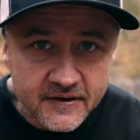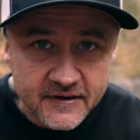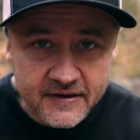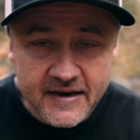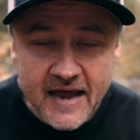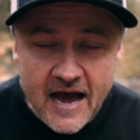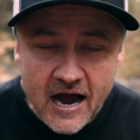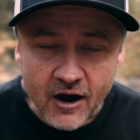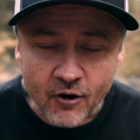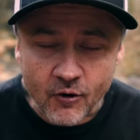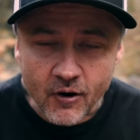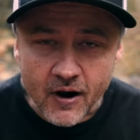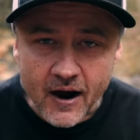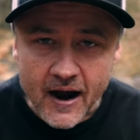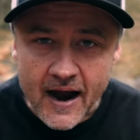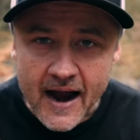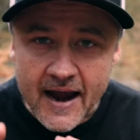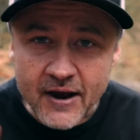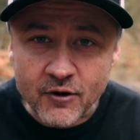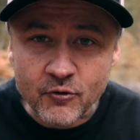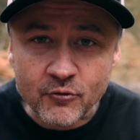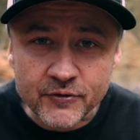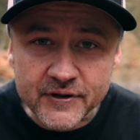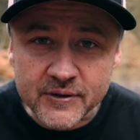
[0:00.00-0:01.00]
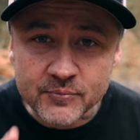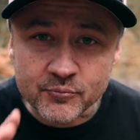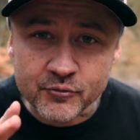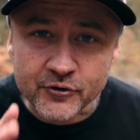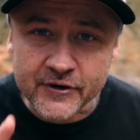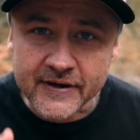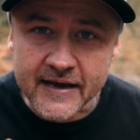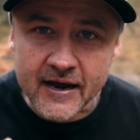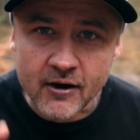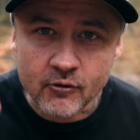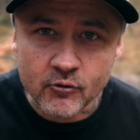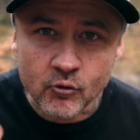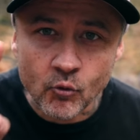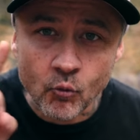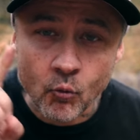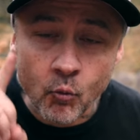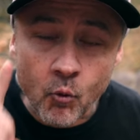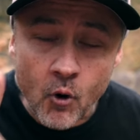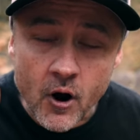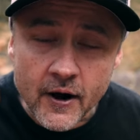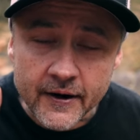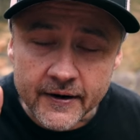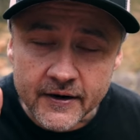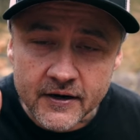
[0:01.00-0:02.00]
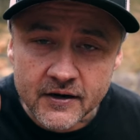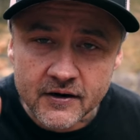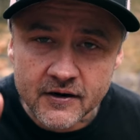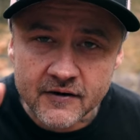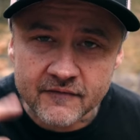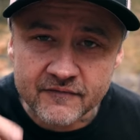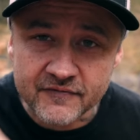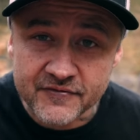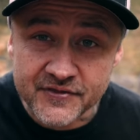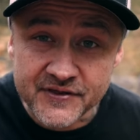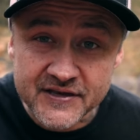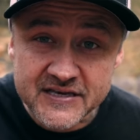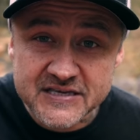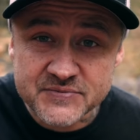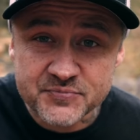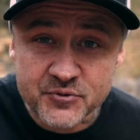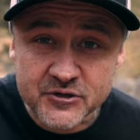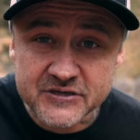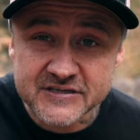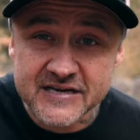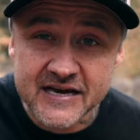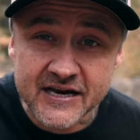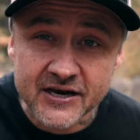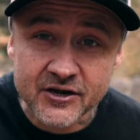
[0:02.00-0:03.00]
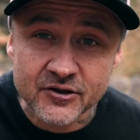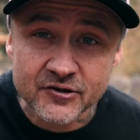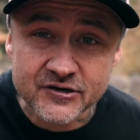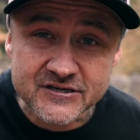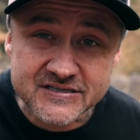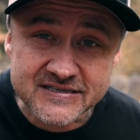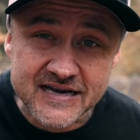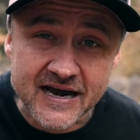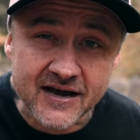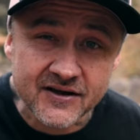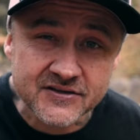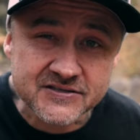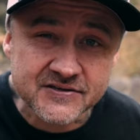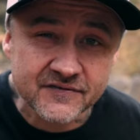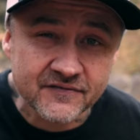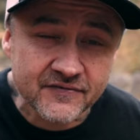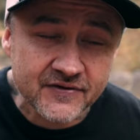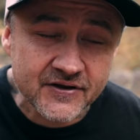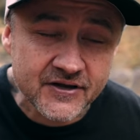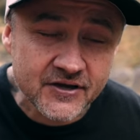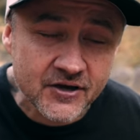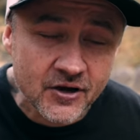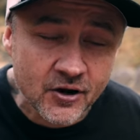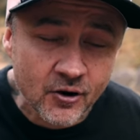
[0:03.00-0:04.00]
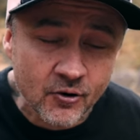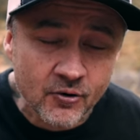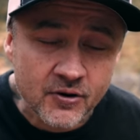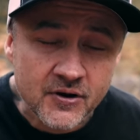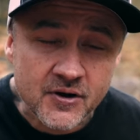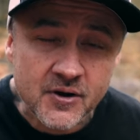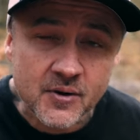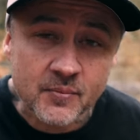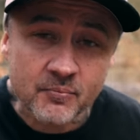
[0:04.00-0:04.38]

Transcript: Now, I only bring out one of these particular styles of video